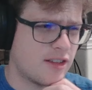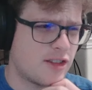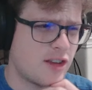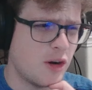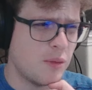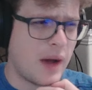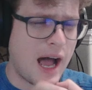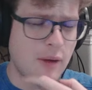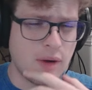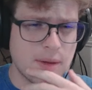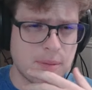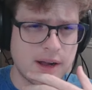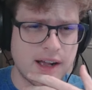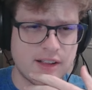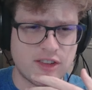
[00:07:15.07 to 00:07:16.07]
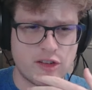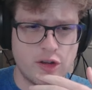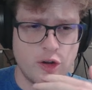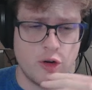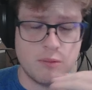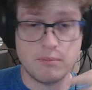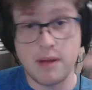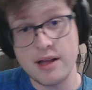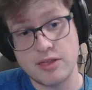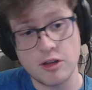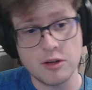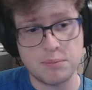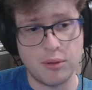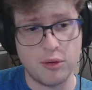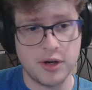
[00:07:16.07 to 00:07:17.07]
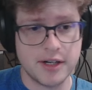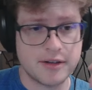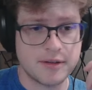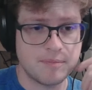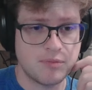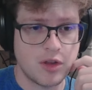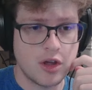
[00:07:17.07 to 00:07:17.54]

So I want to bring us to my third point,